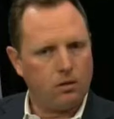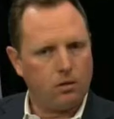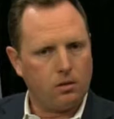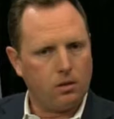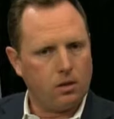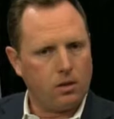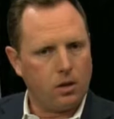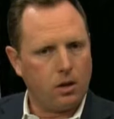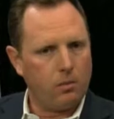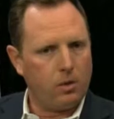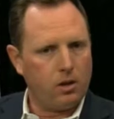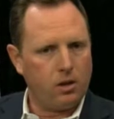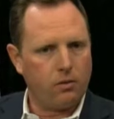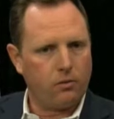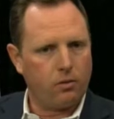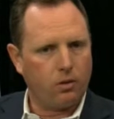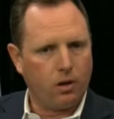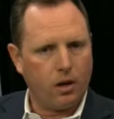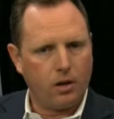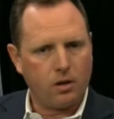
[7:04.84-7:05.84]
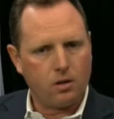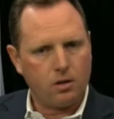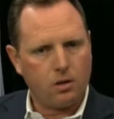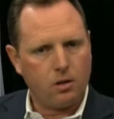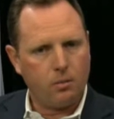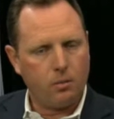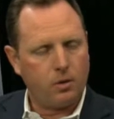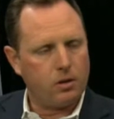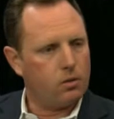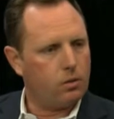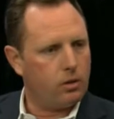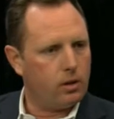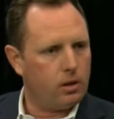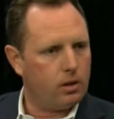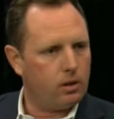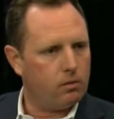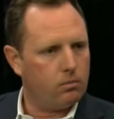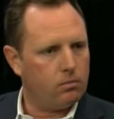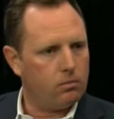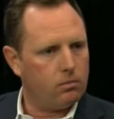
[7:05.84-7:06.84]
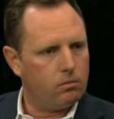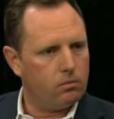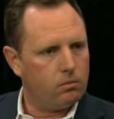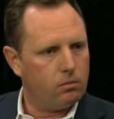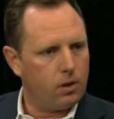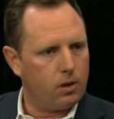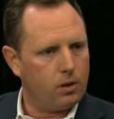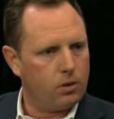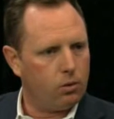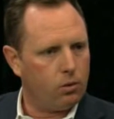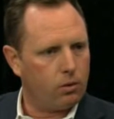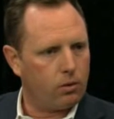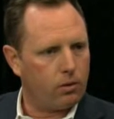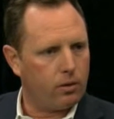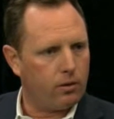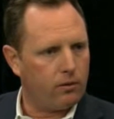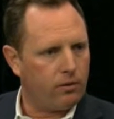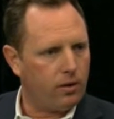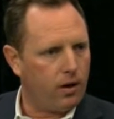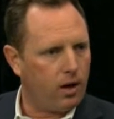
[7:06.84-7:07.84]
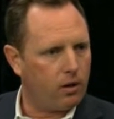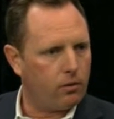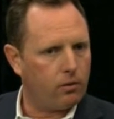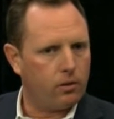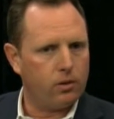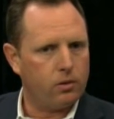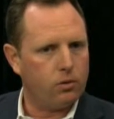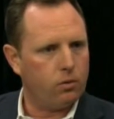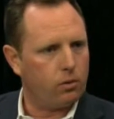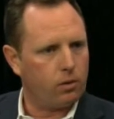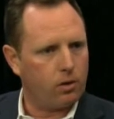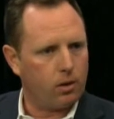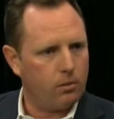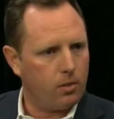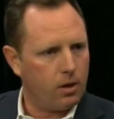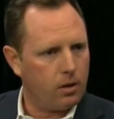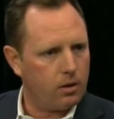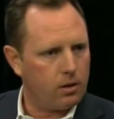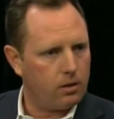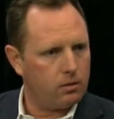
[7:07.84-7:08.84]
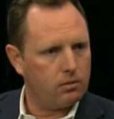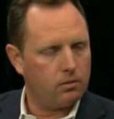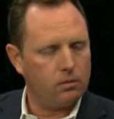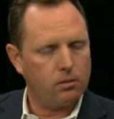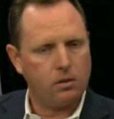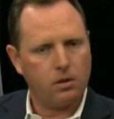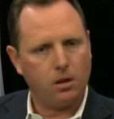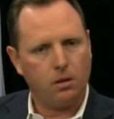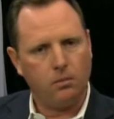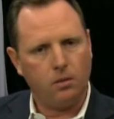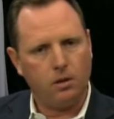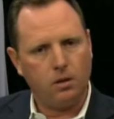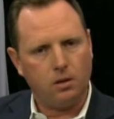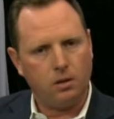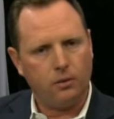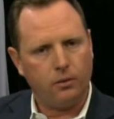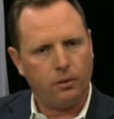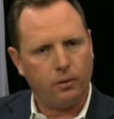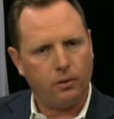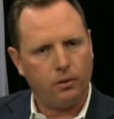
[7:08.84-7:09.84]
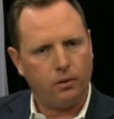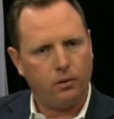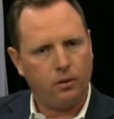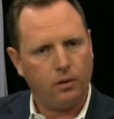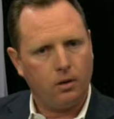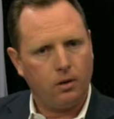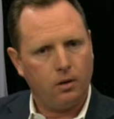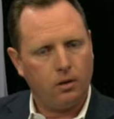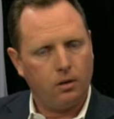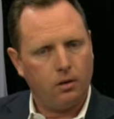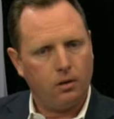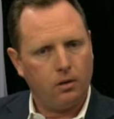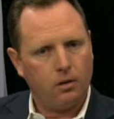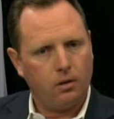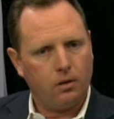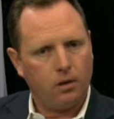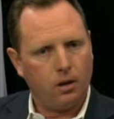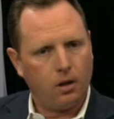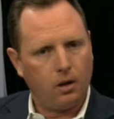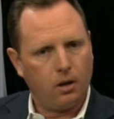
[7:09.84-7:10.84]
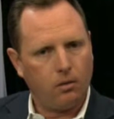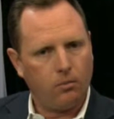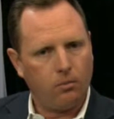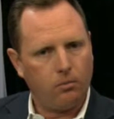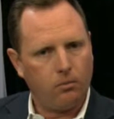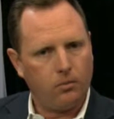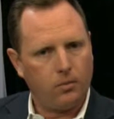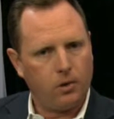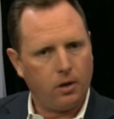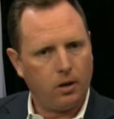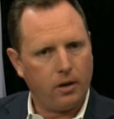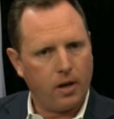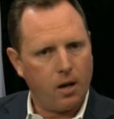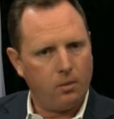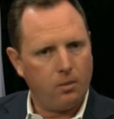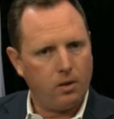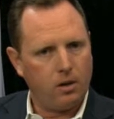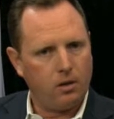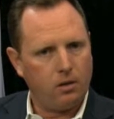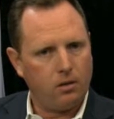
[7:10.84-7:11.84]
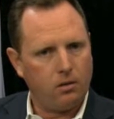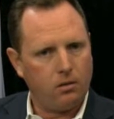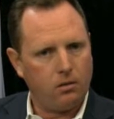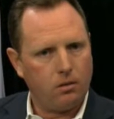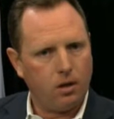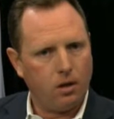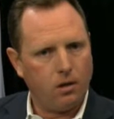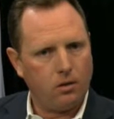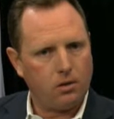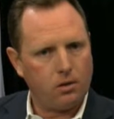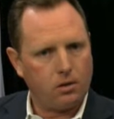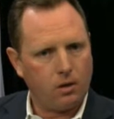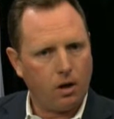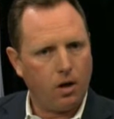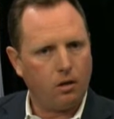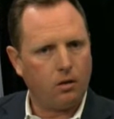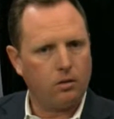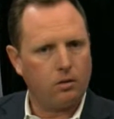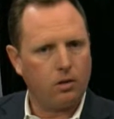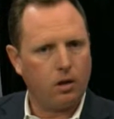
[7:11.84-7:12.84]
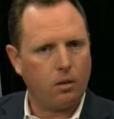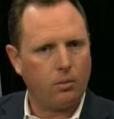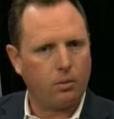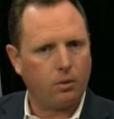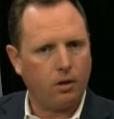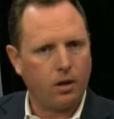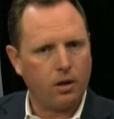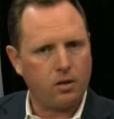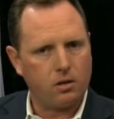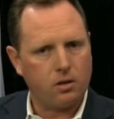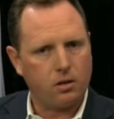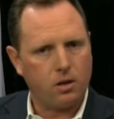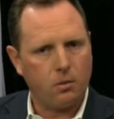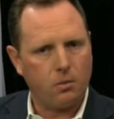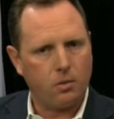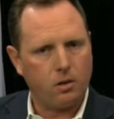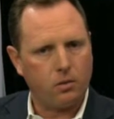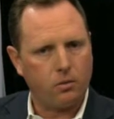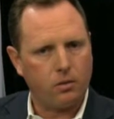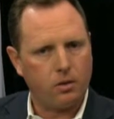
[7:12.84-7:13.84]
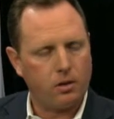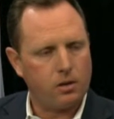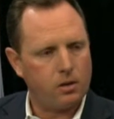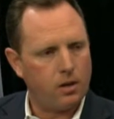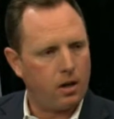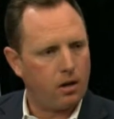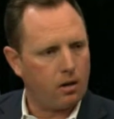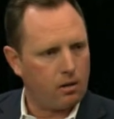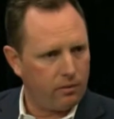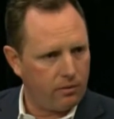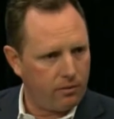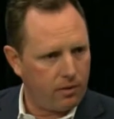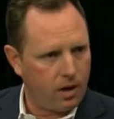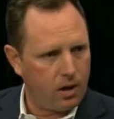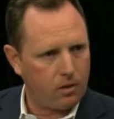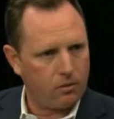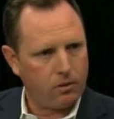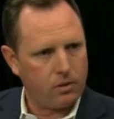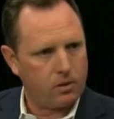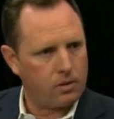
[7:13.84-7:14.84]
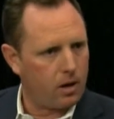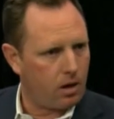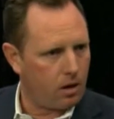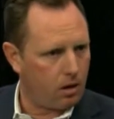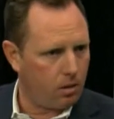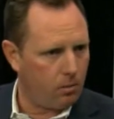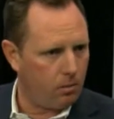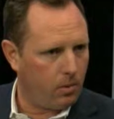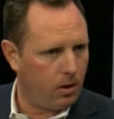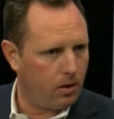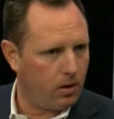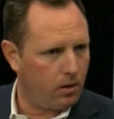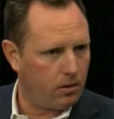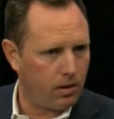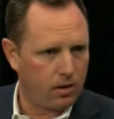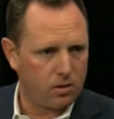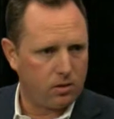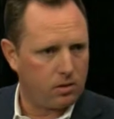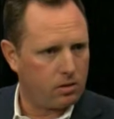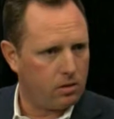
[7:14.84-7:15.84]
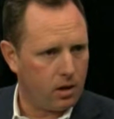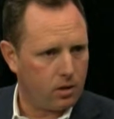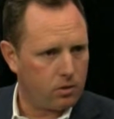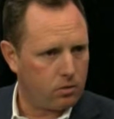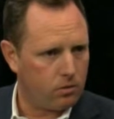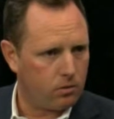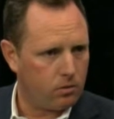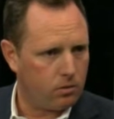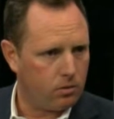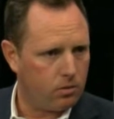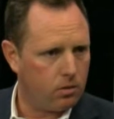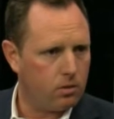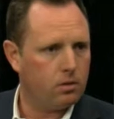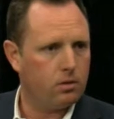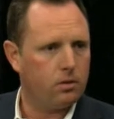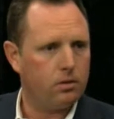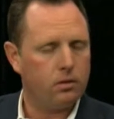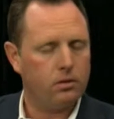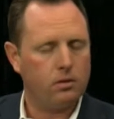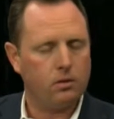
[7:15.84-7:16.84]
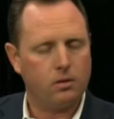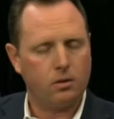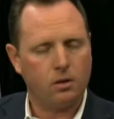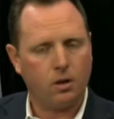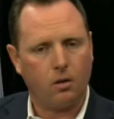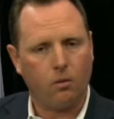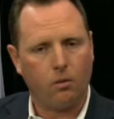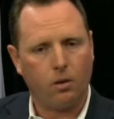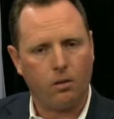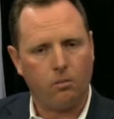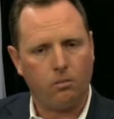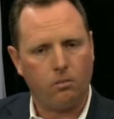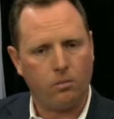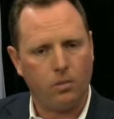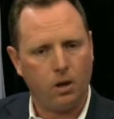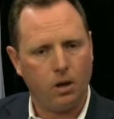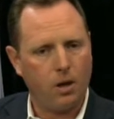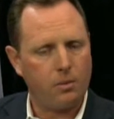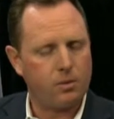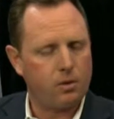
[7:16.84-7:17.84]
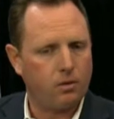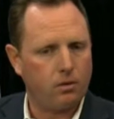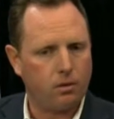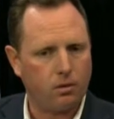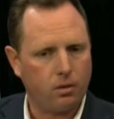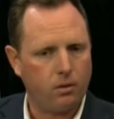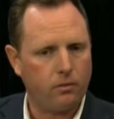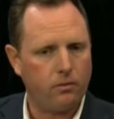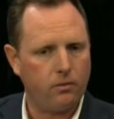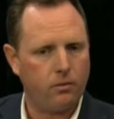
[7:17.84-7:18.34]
going to be a different relationship between a daughter and a father and a daughter and a mother. There's going to be a different dynamic and style and type relationship between a son and a father and a son and a mother. That's just natural. So absolutely.